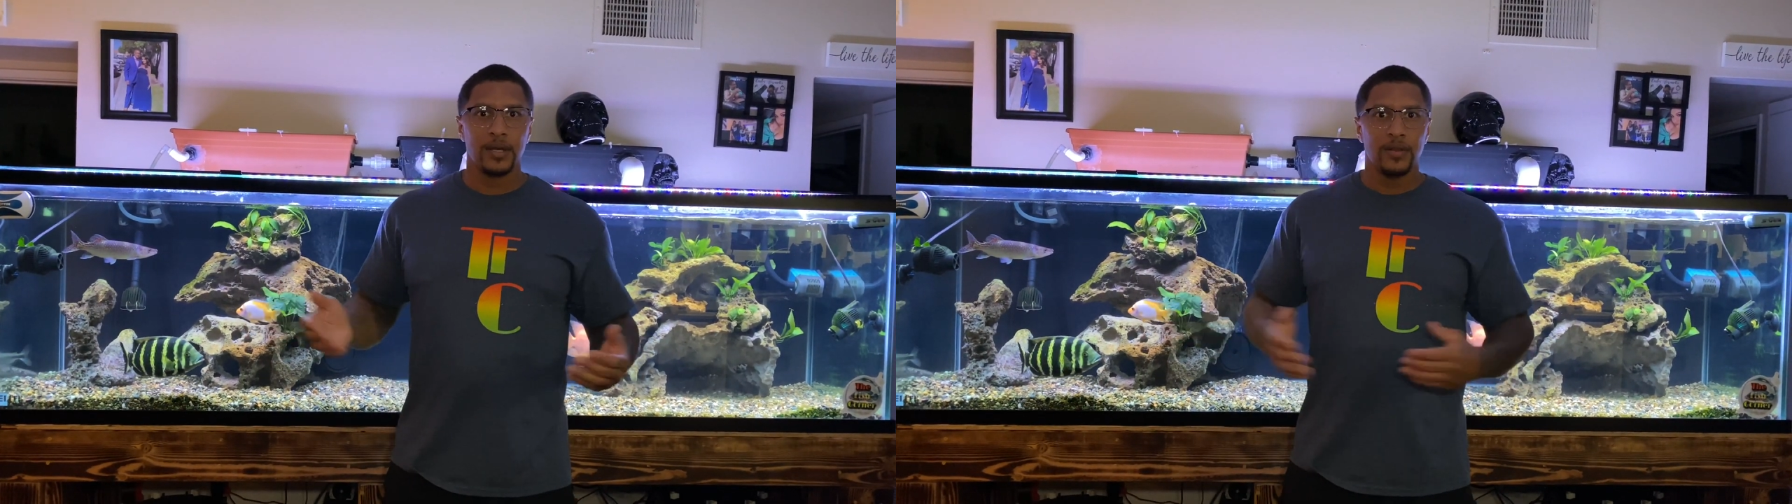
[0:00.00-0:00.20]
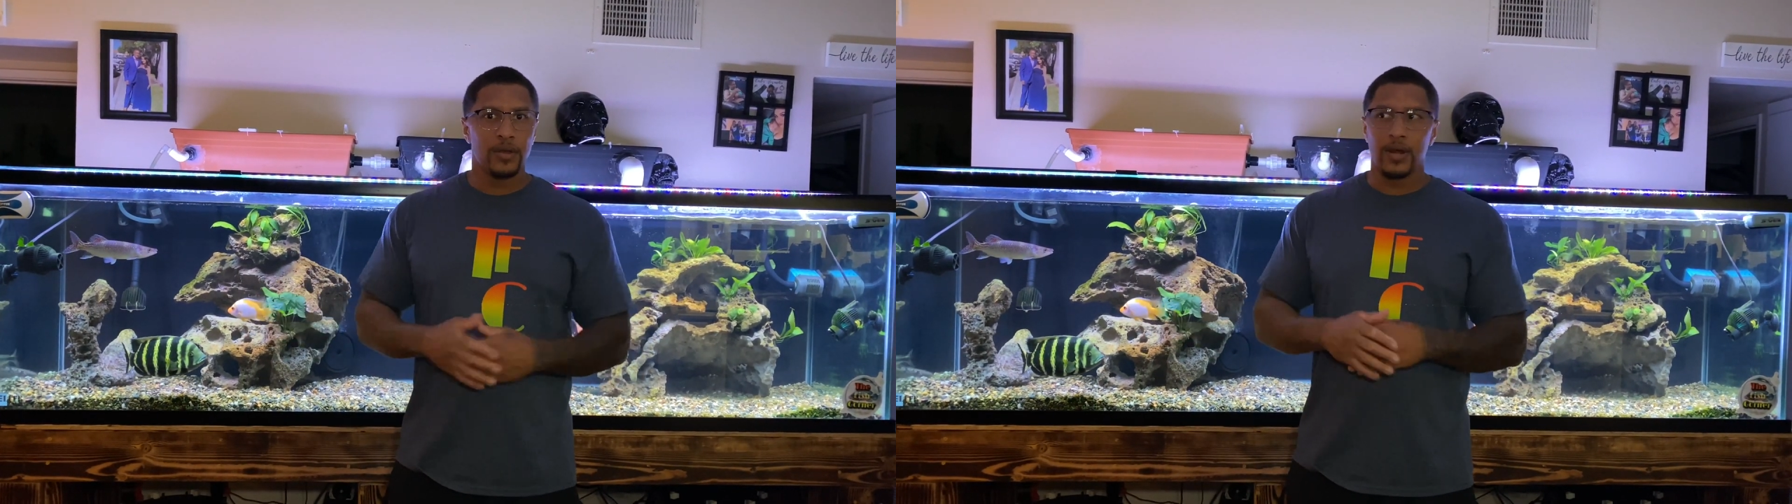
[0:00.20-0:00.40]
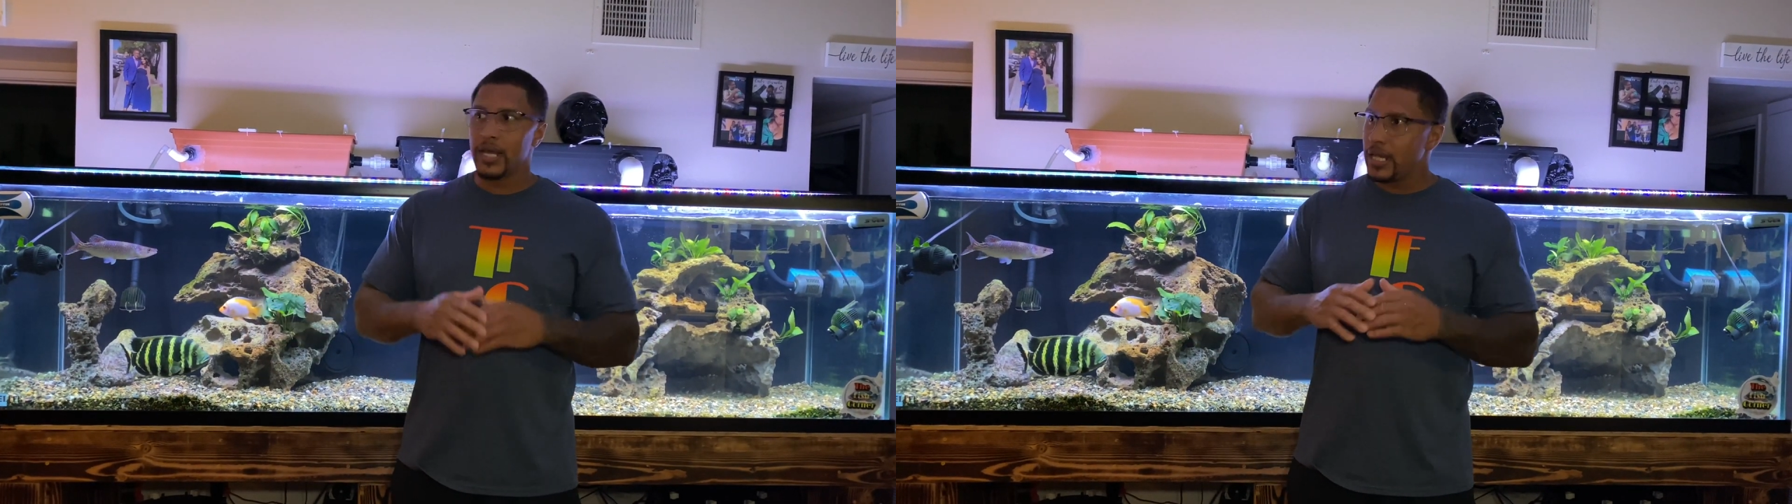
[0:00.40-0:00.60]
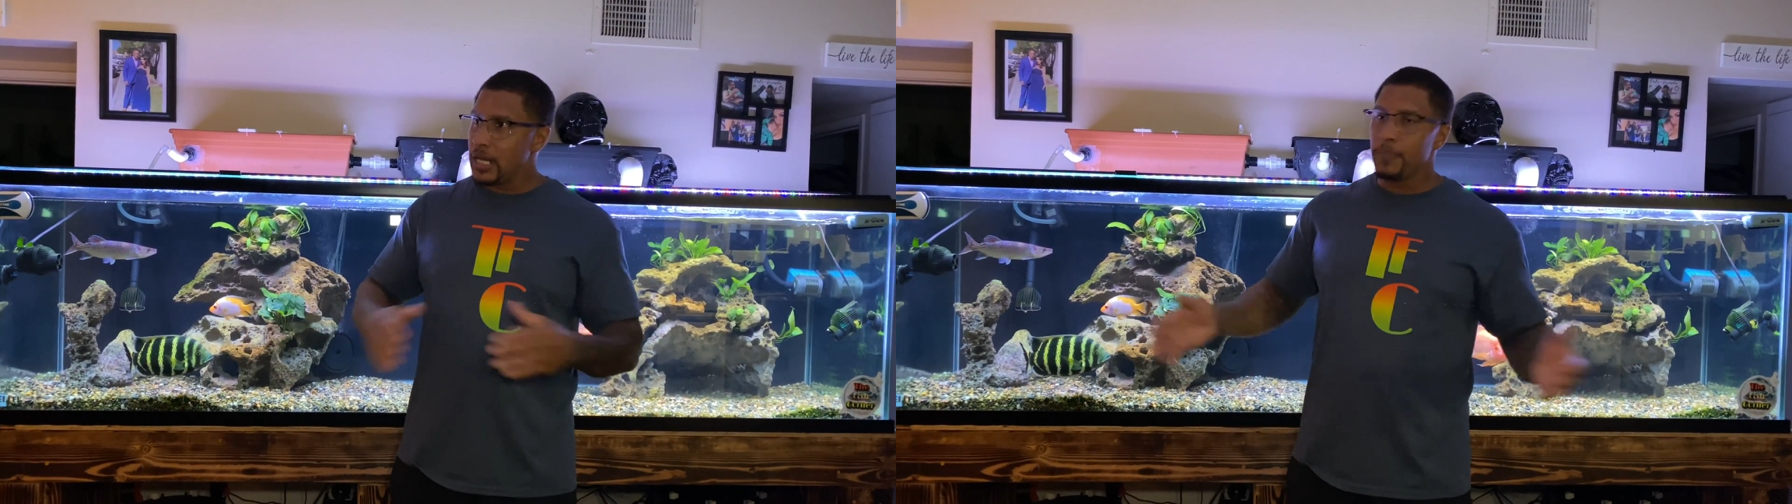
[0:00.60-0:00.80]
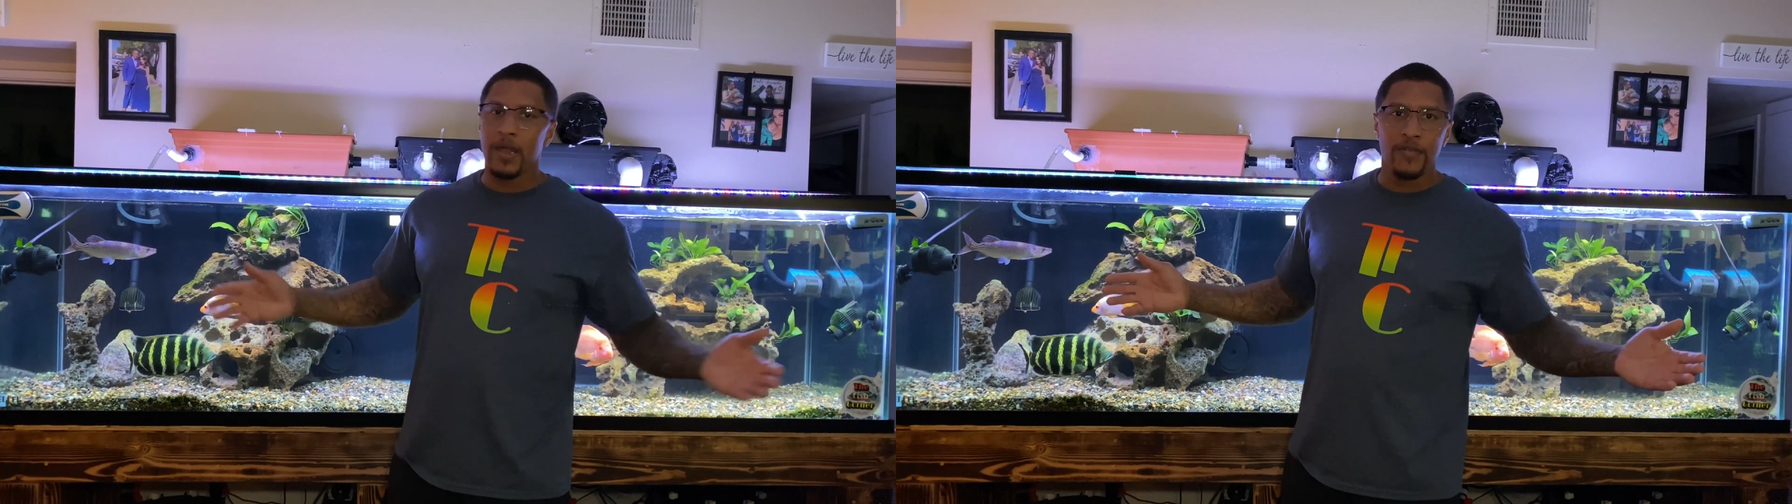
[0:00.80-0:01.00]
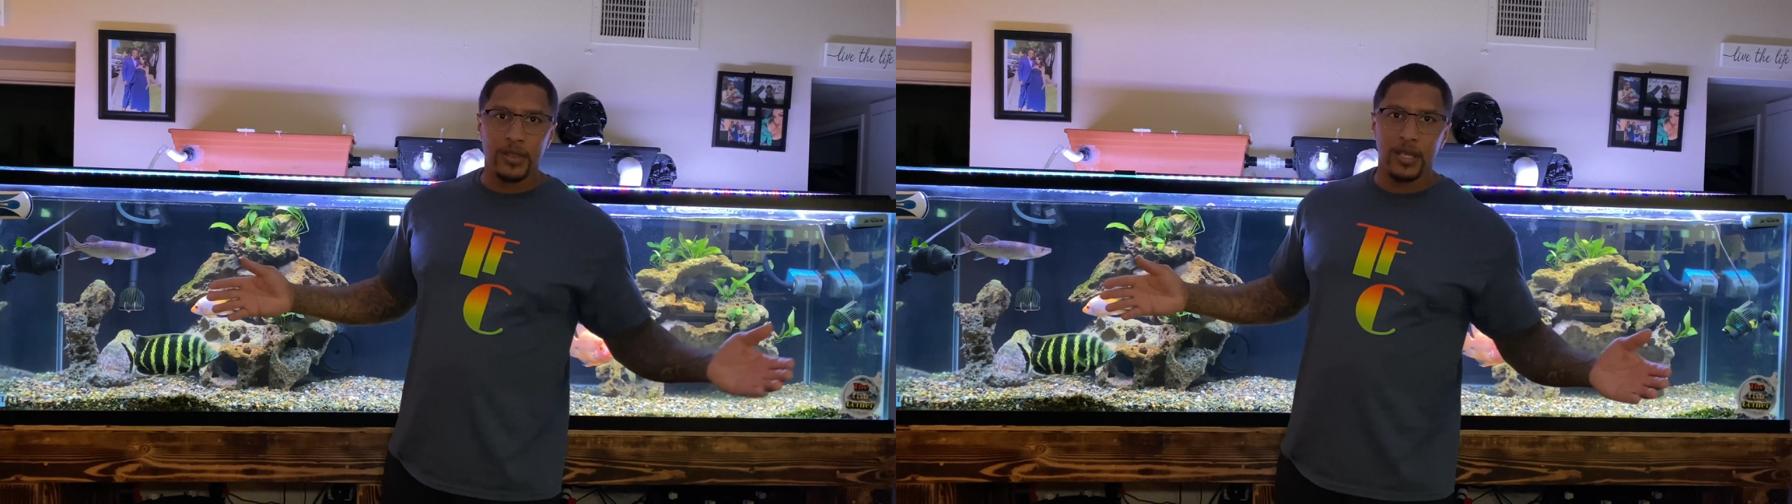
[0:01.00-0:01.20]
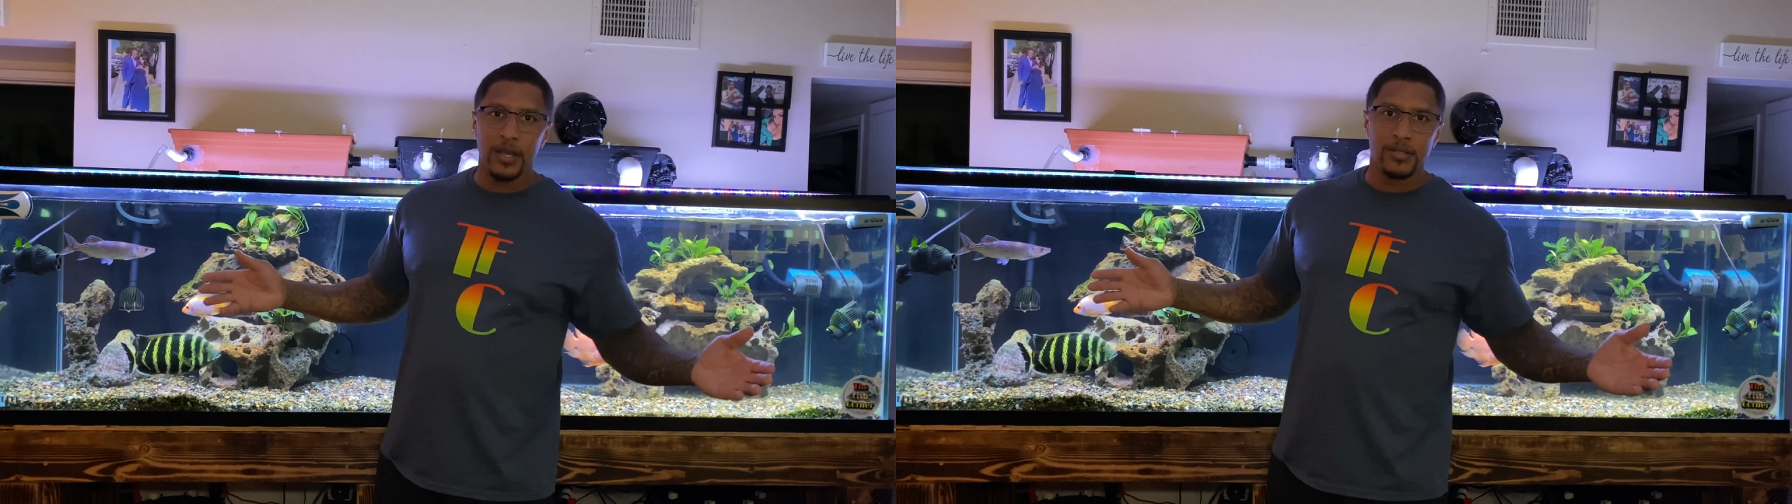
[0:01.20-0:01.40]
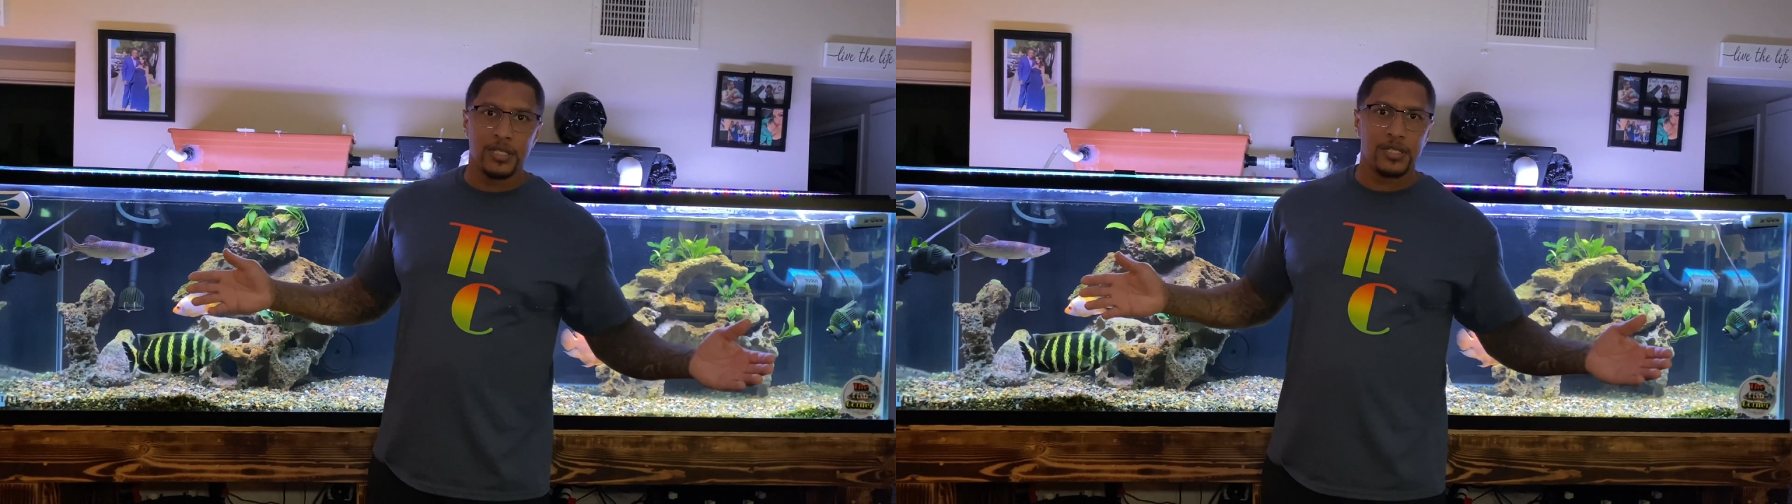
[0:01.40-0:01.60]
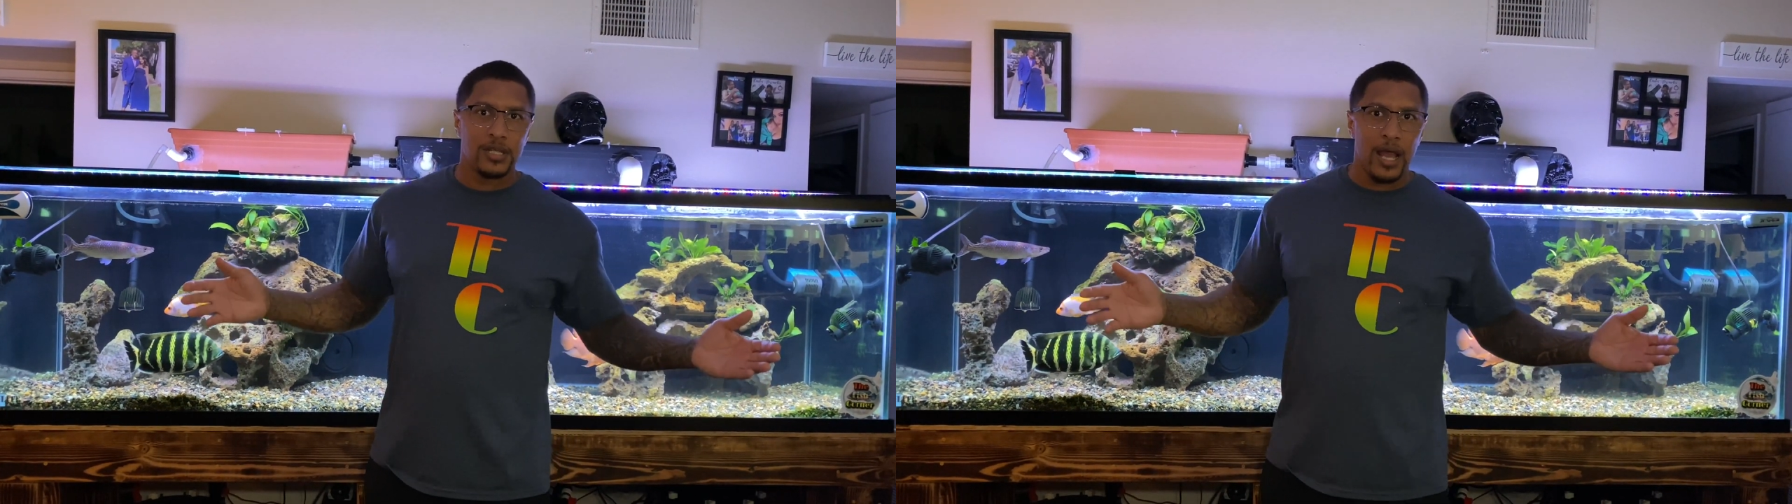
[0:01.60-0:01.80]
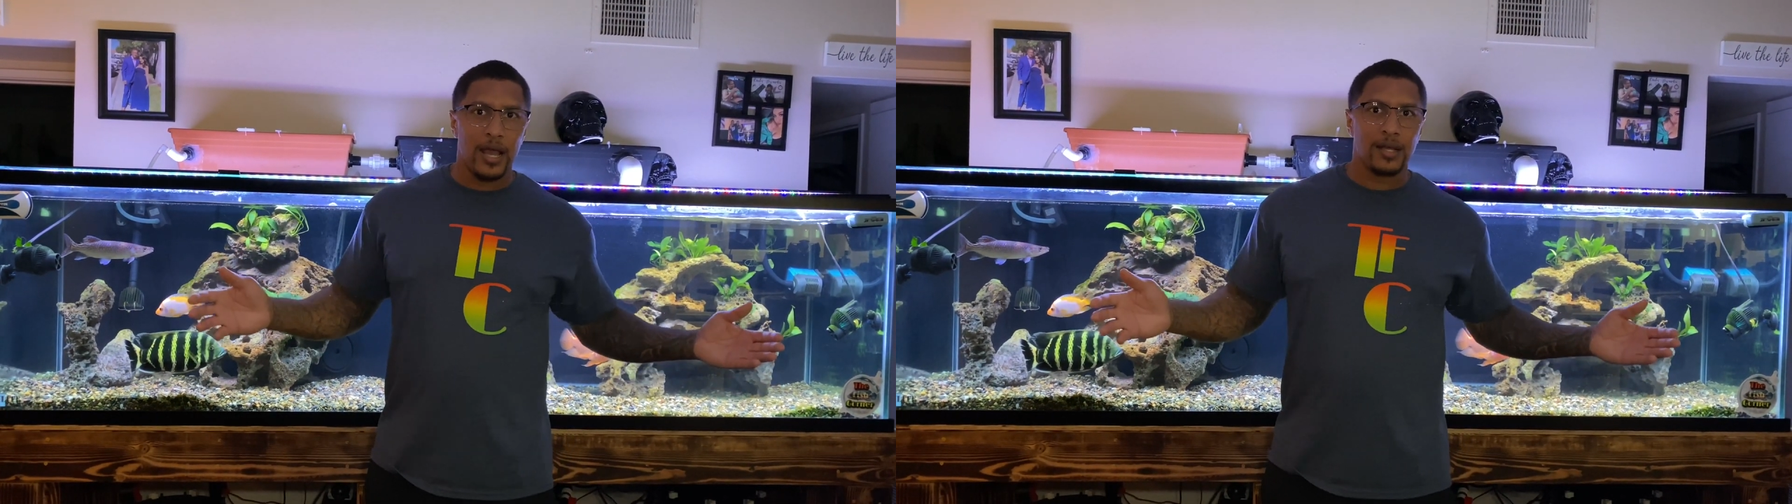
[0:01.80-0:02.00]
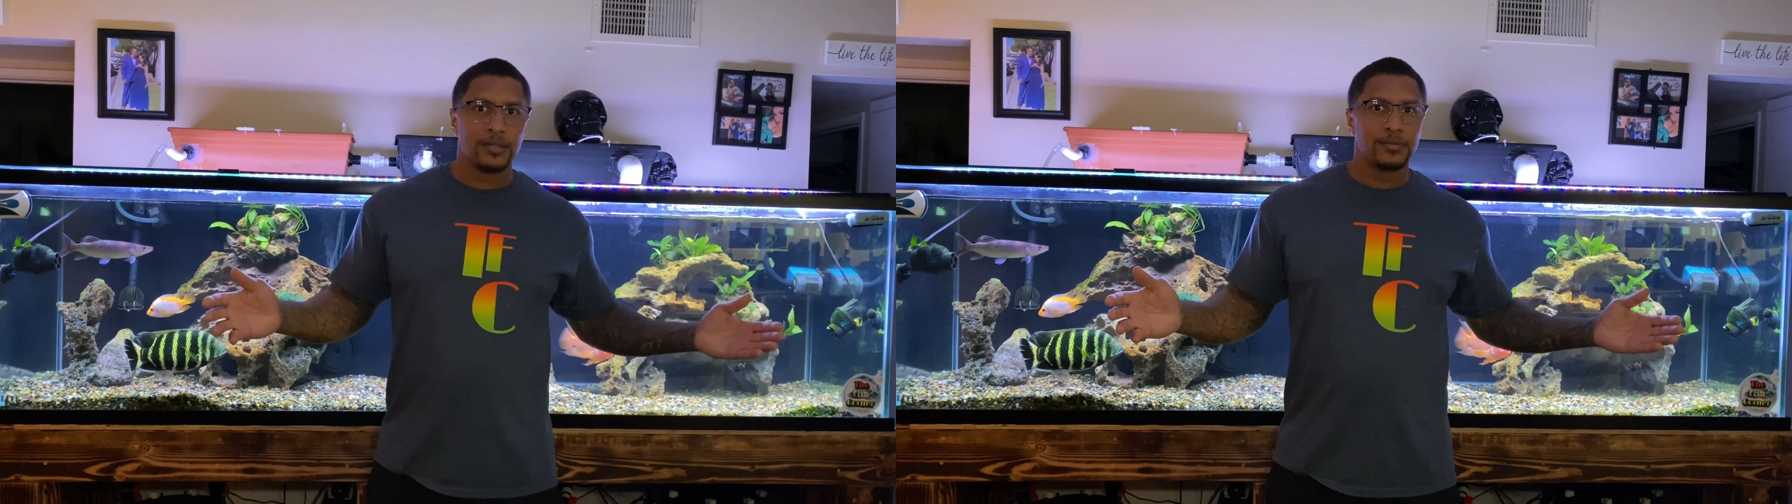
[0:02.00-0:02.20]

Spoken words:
They're going to eat up everything else in stock.